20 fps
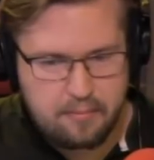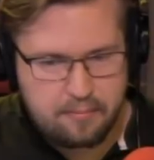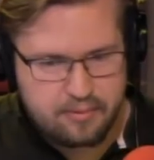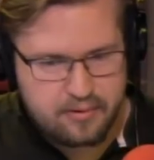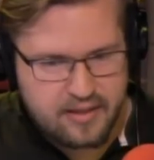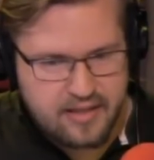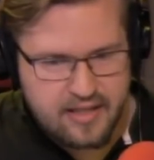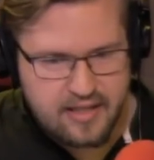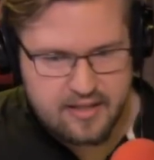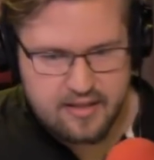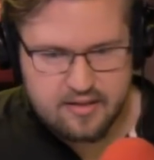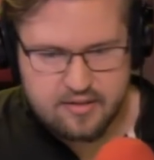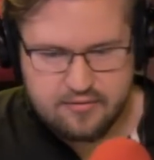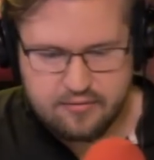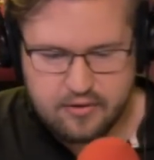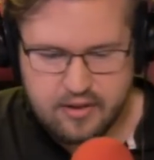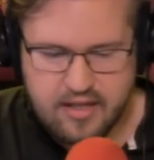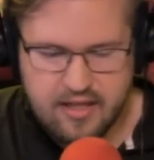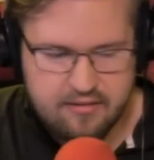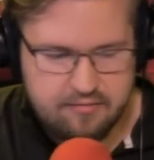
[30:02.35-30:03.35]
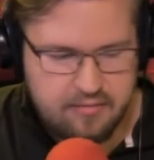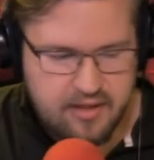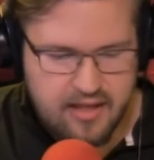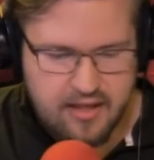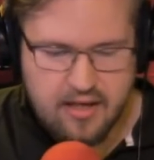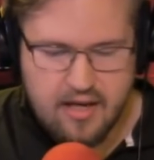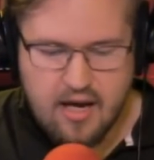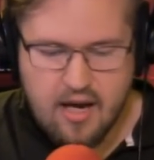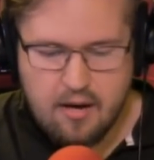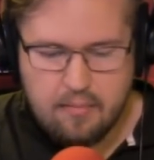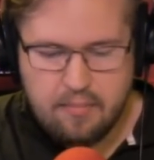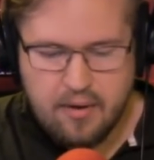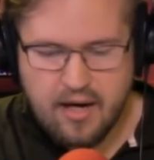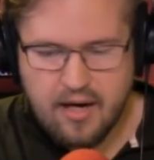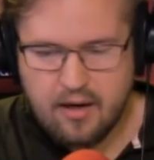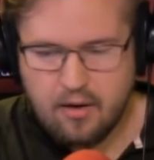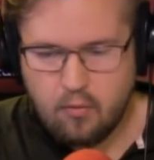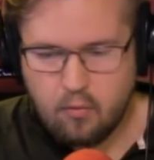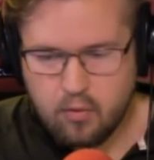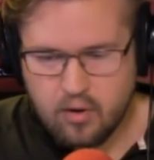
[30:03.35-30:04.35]
please forgive me,
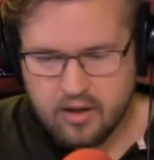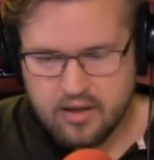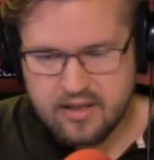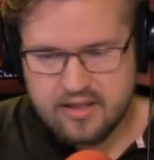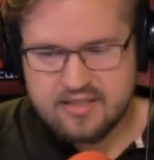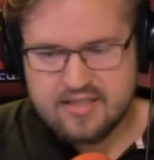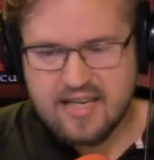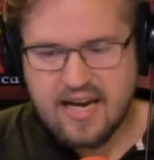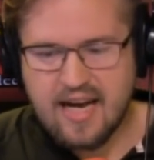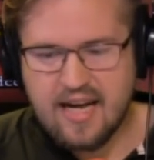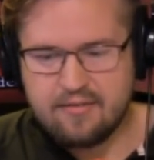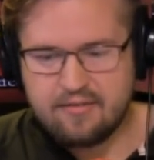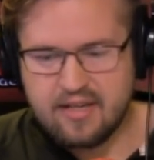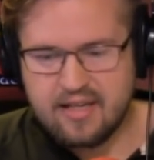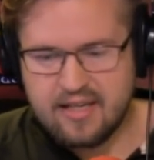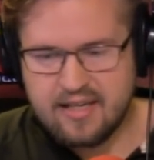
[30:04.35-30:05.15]
but we're going to dive in.